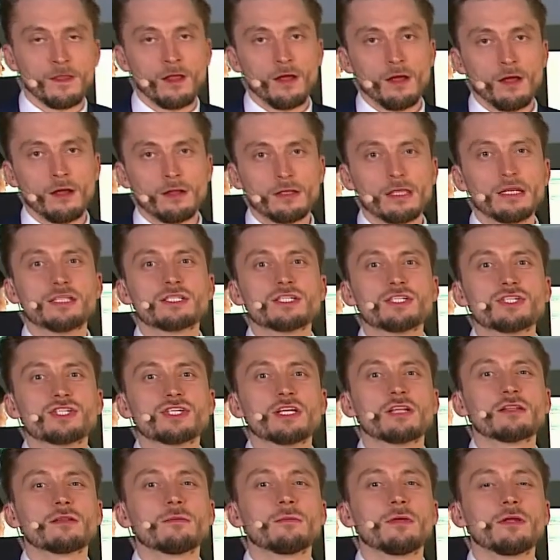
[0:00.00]
Ladies and
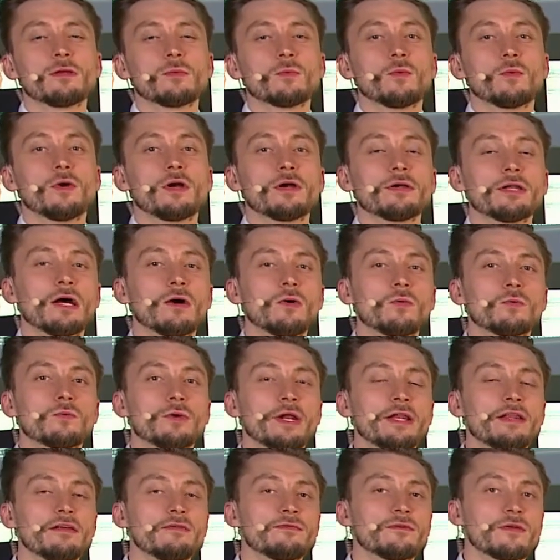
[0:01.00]
gentlemen, we are now
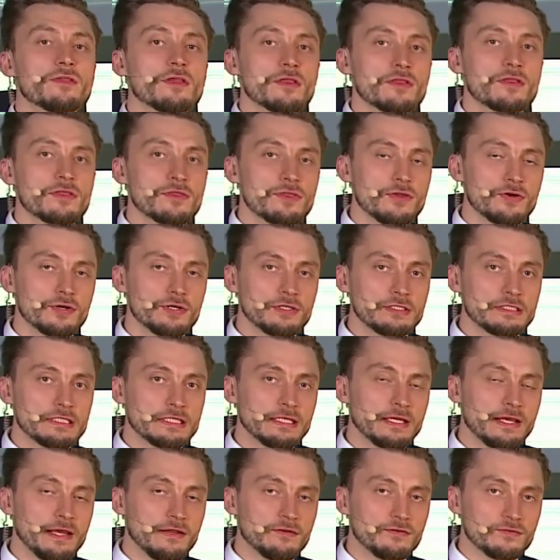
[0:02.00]
ready for the third
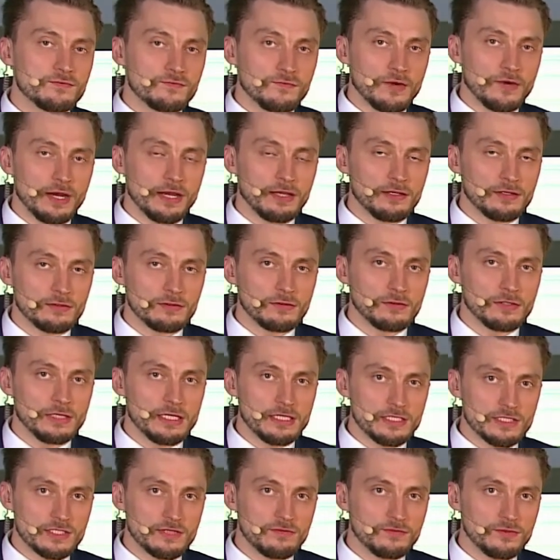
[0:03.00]
and final
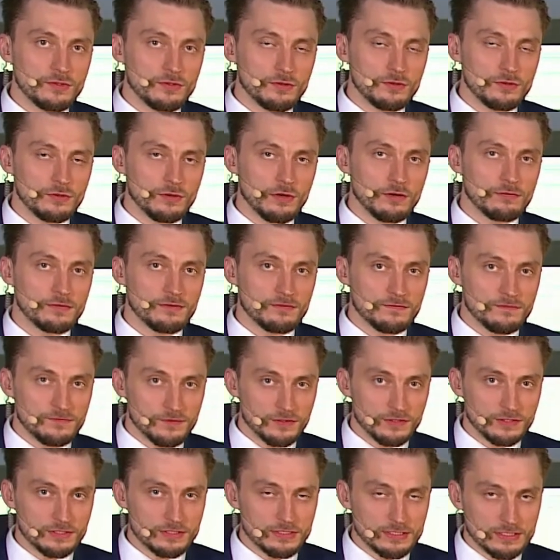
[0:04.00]
interview of the
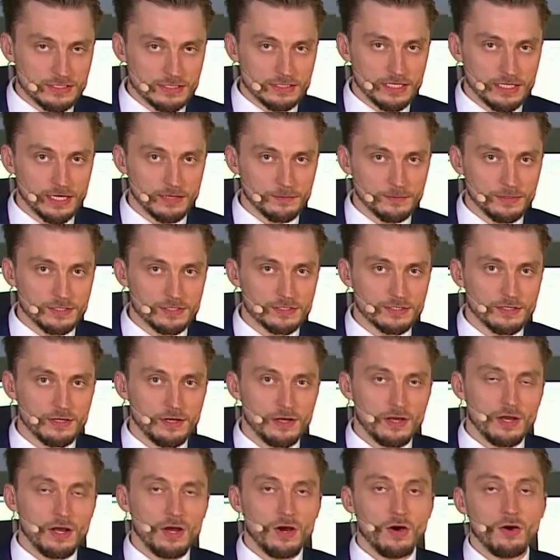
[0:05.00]
first segment
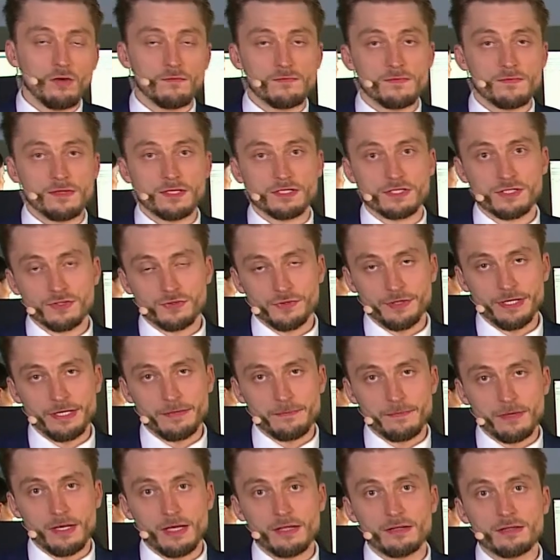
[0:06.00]
of this
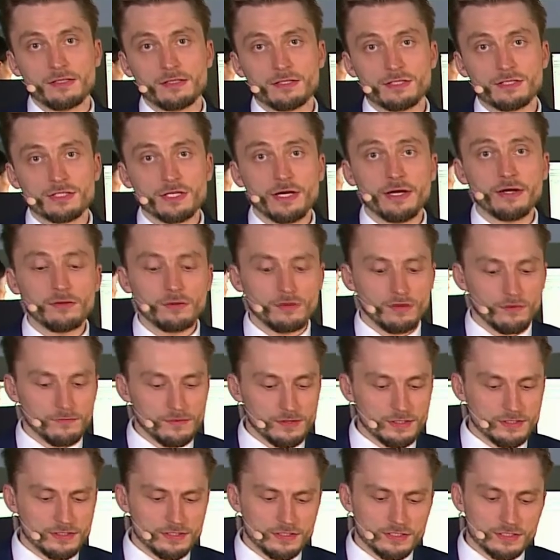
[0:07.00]
stream. And the title of
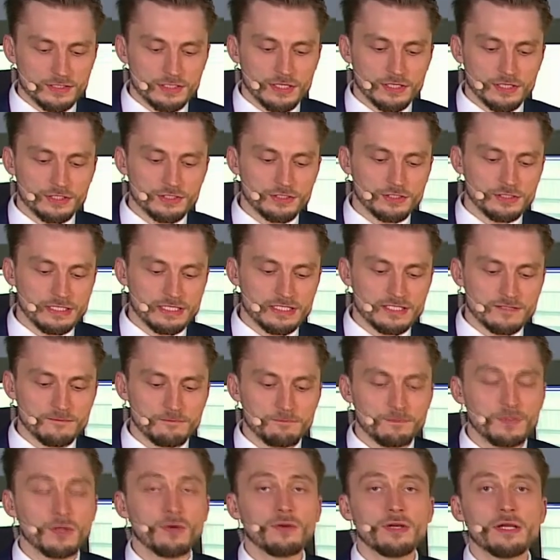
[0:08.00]
this discussion is
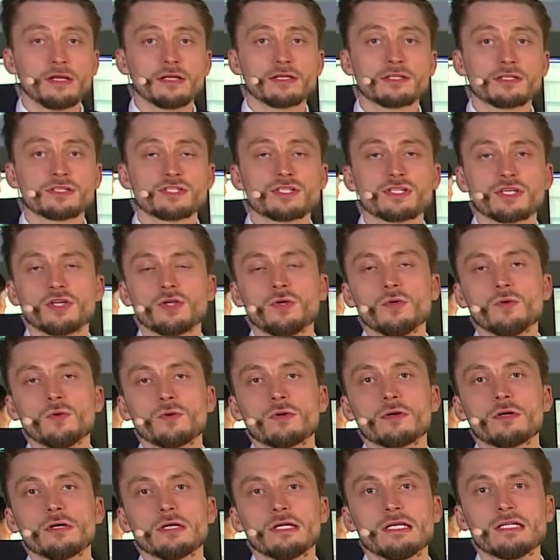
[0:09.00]
Building
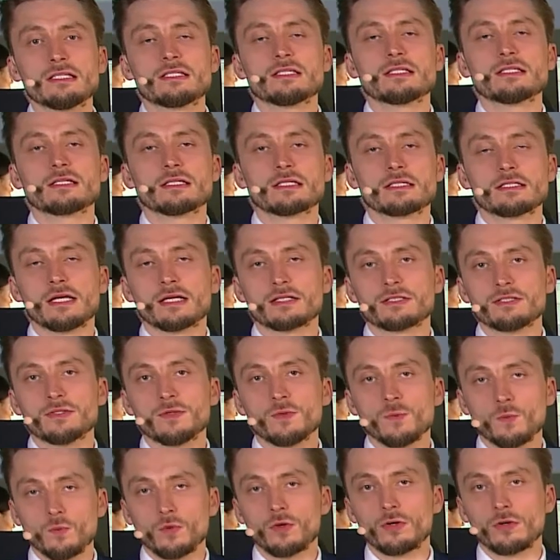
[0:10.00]
Secure Interconnected
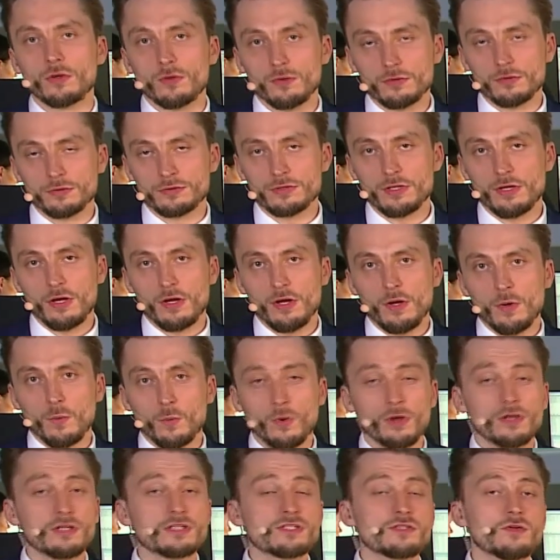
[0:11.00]
World.
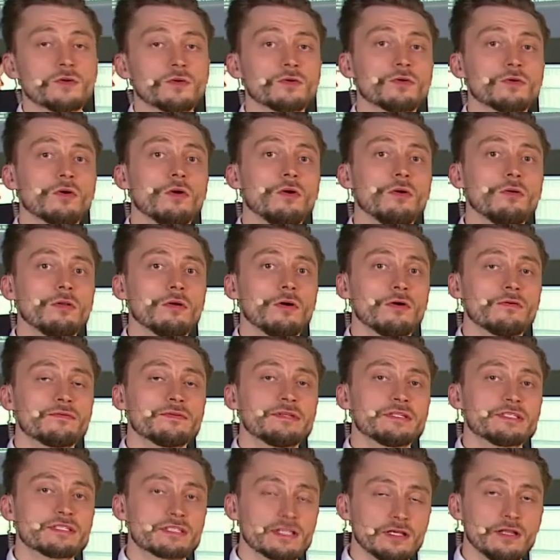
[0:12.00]
What is the role of the
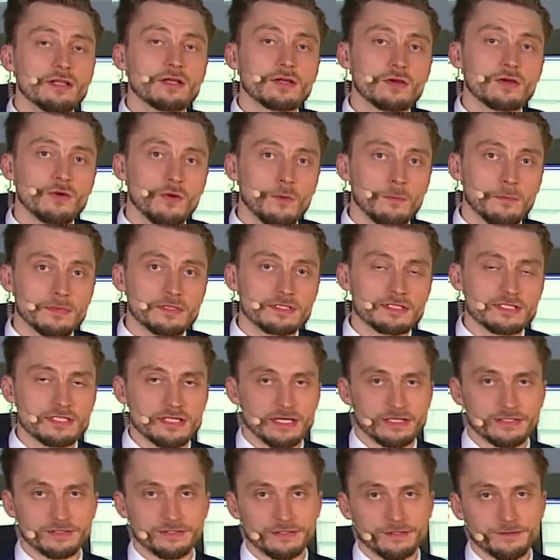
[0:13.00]
telecom
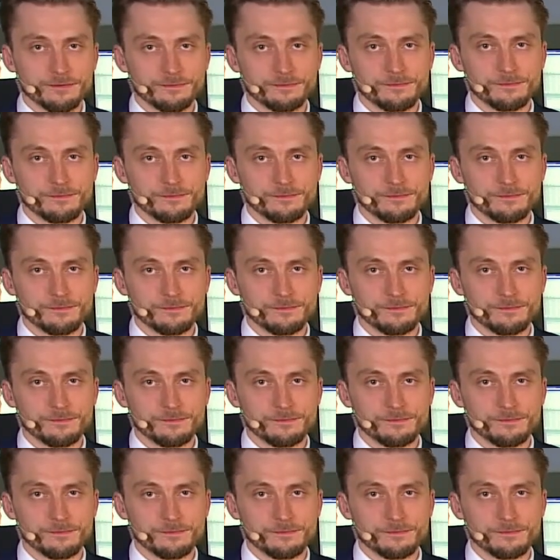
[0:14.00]
sector?